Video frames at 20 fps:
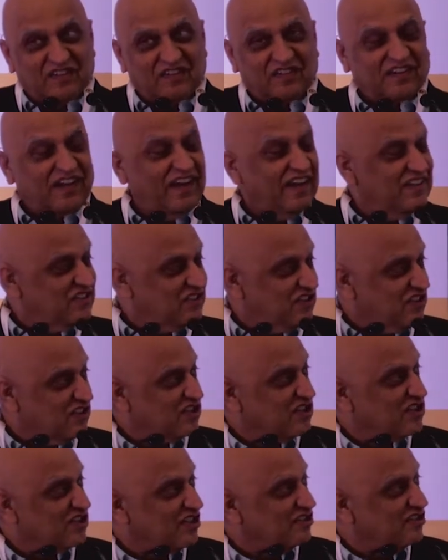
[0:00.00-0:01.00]
Guys, this
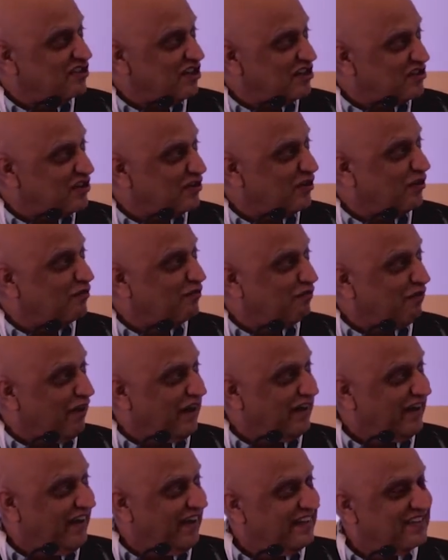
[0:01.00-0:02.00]
is a session on
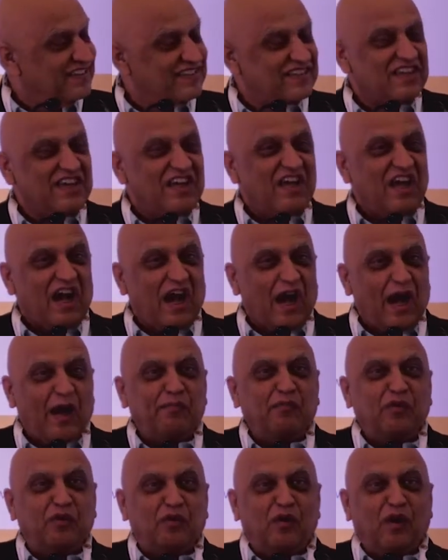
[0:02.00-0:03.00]
finance.
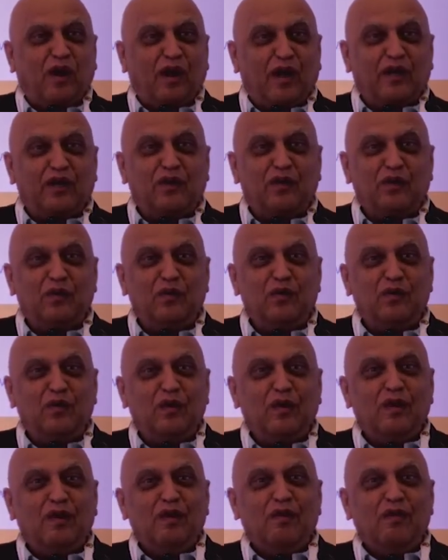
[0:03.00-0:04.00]
I'm going to argue
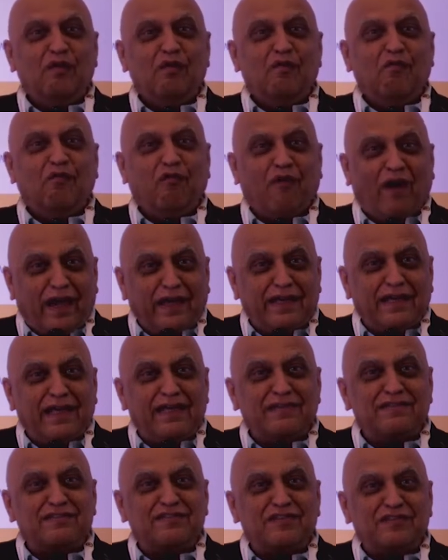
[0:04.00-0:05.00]

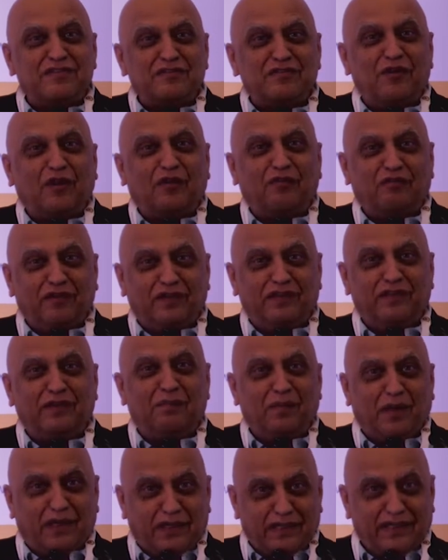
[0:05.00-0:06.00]
finance is not where the
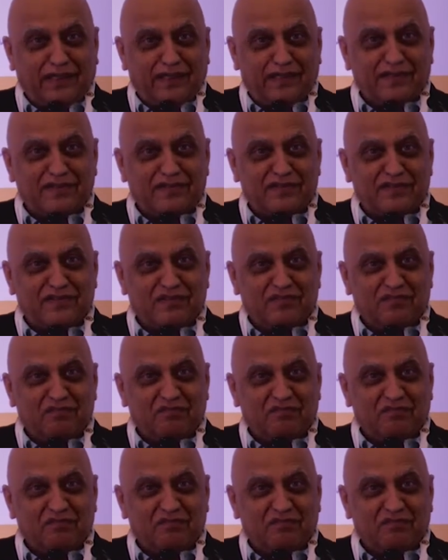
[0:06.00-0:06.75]
money is.